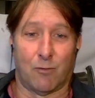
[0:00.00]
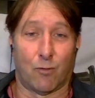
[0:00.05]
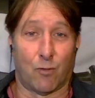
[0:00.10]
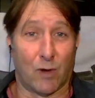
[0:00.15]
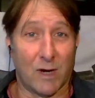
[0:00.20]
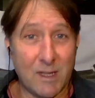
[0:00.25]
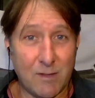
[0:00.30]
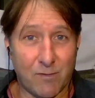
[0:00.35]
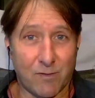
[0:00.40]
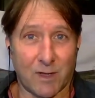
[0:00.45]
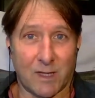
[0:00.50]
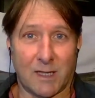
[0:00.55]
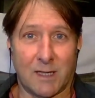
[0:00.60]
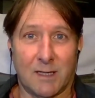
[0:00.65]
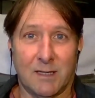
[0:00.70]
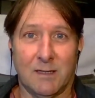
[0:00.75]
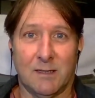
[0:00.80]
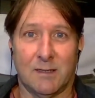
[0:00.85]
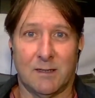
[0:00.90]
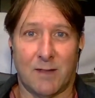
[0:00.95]

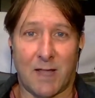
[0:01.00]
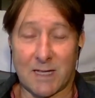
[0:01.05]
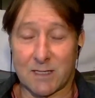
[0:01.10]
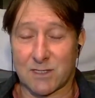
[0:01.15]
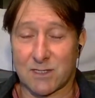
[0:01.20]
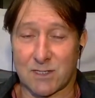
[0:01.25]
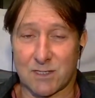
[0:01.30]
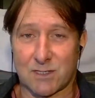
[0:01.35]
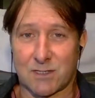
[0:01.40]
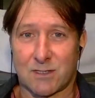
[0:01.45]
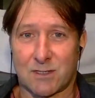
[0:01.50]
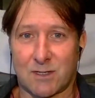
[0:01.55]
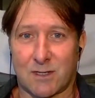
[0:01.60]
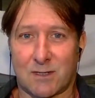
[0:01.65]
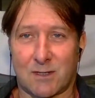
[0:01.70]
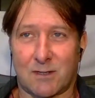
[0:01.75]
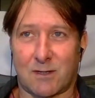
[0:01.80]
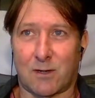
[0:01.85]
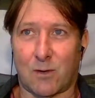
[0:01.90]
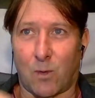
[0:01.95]
reefing, that's
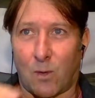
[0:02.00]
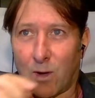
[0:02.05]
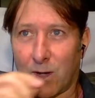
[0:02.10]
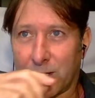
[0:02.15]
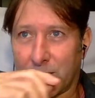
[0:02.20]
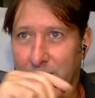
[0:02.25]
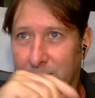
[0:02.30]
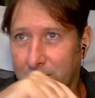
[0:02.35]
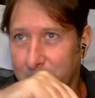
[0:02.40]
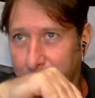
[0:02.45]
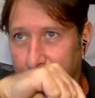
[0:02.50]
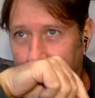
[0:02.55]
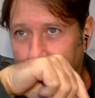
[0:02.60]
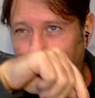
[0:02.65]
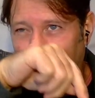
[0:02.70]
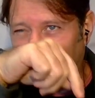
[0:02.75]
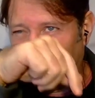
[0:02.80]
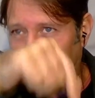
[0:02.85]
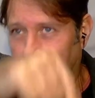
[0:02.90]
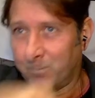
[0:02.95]
quite a
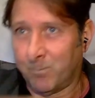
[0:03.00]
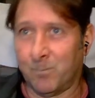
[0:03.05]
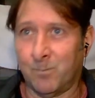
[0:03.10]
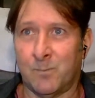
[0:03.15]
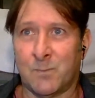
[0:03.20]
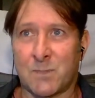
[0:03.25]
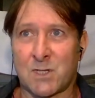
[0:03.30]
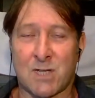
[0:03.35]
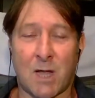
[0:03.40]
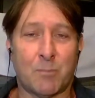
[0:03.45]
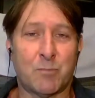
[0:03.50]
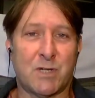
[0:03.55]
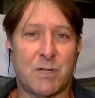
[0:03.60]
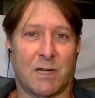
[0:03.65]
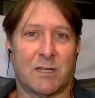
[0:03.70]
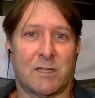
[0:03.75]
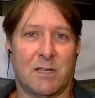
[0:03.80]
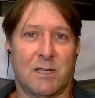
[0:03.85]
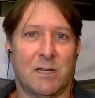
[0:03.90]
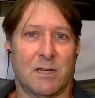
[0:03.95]

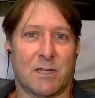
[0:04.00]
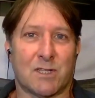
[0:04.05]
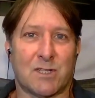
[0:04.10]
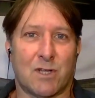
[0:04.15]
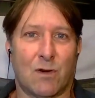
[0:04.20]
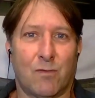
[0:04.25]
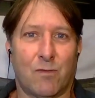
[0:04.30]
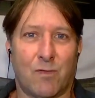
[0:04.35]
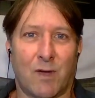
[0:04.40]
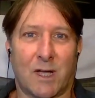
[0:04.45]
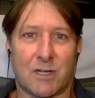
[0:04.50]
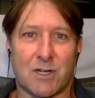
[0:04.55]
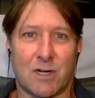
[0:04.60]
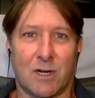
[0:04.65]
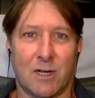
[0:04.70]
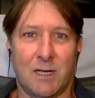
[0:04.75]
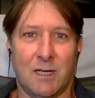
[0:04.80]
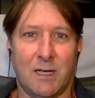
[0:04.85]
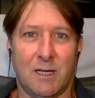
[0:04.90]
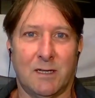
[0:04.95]
subject in itself,
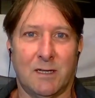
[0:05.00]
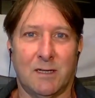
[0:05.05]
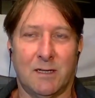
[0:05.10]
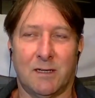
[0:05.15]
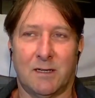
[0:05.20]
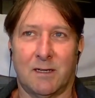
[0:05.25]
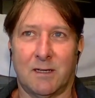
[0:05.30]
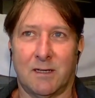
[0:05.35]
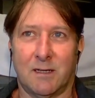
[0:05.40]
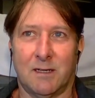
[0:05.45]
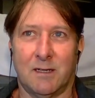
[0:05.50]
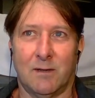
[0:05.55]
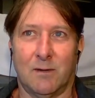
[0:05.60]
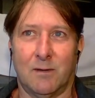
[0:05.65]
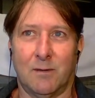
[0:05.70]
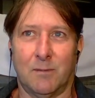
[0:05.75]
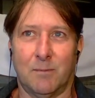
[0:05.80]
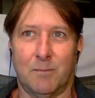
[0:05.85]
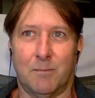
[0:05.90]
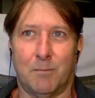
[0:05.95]
actually, and
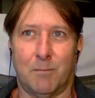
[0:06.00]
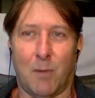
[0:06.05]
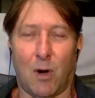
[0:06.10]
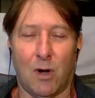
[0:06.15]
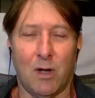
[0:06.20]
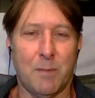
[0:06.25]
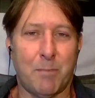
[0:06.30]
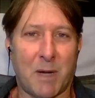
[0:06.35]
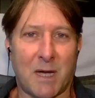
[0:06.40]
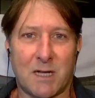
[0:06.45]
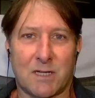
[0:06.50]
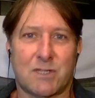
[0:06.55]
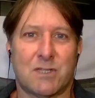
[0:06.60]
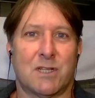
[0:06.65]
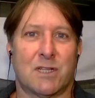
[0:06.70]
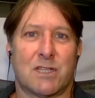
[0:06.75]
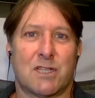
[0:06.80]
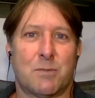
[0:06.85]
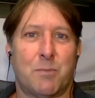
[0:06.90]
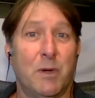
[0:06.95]
my past
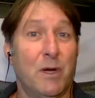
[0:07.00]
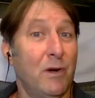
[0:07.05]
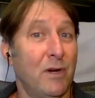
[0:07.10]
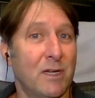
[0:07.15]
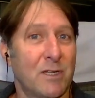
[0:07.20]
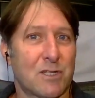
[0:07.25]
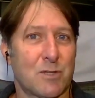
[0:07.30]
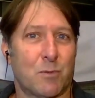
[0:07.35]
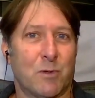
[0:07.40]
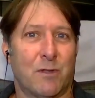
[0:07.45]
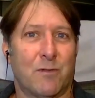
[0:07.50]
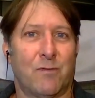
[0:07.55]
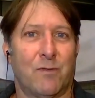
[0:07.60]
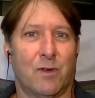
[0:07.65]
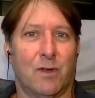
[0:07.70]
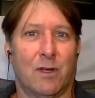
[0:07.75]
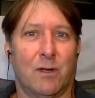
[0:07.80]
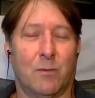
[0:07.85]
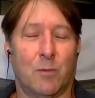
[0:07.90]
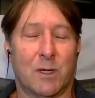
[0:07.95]
experience
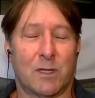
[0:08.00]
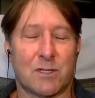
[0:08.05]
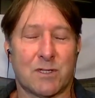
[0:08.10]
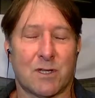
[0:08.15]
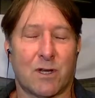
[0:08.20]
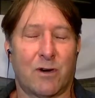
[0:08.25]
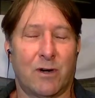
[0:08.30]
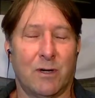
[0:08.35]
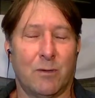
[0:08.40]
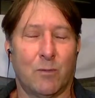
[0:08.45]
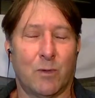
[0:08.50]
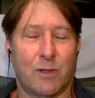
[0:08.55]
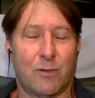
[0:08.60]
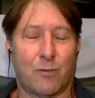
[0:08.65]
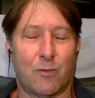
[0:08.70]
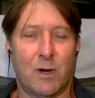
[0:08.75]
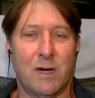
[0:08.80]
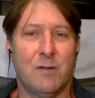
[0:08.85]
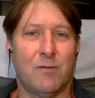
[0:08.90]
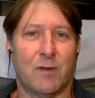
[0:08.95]
with
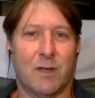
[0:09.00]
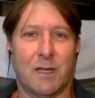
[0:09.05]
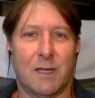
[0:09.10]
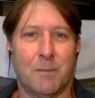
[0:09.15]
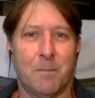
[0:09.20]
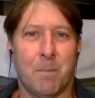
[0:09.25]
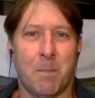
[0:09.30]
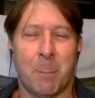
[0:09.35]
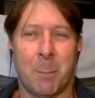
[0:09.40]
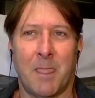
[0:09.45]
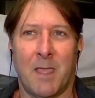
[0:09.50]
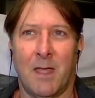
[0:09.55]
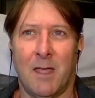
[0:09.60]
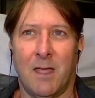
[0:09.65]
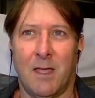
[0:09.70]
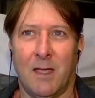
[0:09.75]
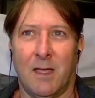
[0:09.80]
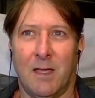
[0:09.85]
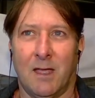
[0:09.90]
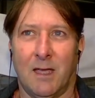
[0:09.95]
reefing
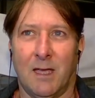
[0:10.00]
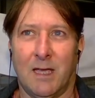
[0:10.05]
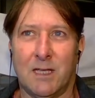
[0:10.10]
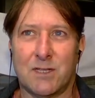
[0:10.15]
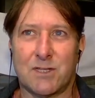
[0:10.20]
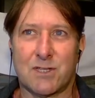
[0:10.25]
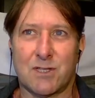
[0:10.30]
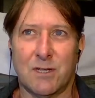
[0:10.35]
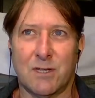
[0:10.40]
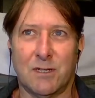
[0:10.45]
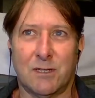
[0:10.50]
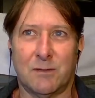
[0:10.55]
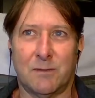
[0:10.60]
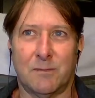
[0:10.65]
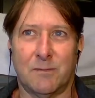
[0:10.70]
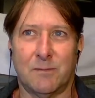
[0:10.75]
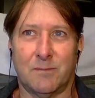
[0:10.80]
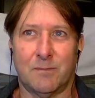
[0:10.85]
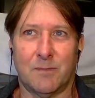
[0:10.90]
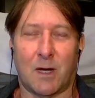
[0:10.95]
is that,
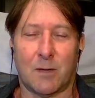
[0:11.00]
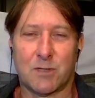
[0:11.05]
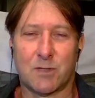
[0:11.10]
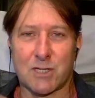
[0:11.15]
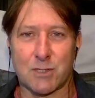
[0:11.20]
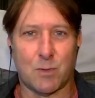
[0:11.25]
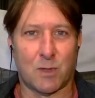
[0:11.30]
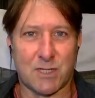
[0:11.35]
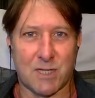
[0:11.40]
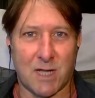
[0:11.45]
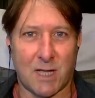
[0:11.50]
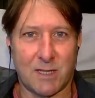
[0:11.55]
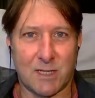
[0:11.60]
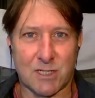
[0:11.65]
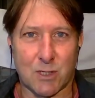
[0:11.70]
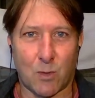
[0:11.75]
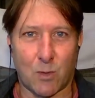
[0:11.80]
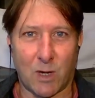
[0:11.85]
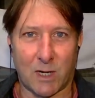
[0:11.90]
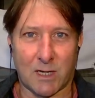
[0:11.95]
I just want to say
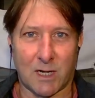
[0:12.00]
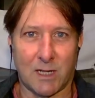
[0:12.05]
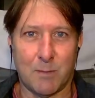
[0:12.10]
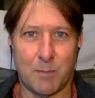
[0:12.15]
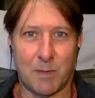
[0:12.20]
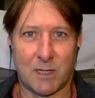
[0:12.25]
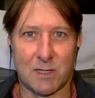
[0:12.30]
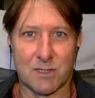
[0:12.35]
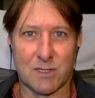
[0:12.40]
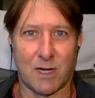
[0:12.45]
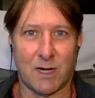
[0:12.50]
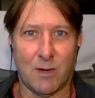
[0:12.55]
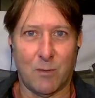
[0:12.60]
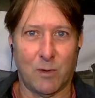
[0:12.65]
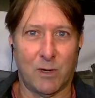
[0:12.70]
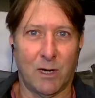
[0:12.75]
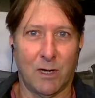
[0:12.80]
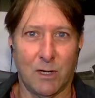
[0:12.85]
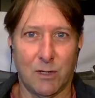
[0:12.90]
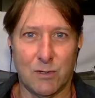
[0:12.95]
this quickly because I don't
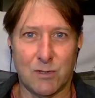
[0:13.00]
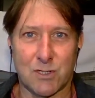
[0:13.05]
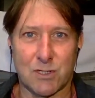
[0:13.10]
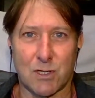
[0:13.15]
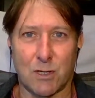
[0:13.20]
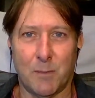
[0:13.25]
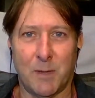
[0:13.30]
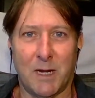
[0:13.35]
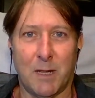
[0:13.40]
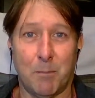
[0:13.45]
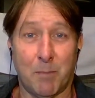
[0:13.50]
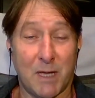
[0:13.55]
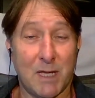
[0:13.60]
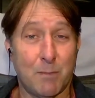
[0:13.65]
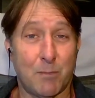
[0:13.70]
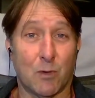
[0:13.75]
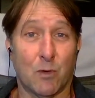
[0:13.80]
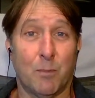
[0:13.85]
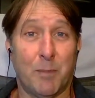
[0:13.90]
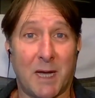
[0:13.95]
want to lose too many
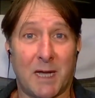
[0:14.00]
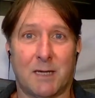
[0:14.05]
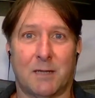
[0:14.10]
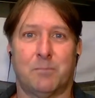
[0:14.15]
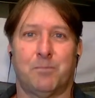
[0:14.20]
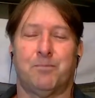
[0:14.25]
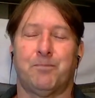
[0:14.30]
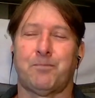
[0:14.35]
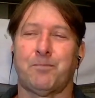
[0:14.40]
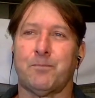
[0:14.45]
people, but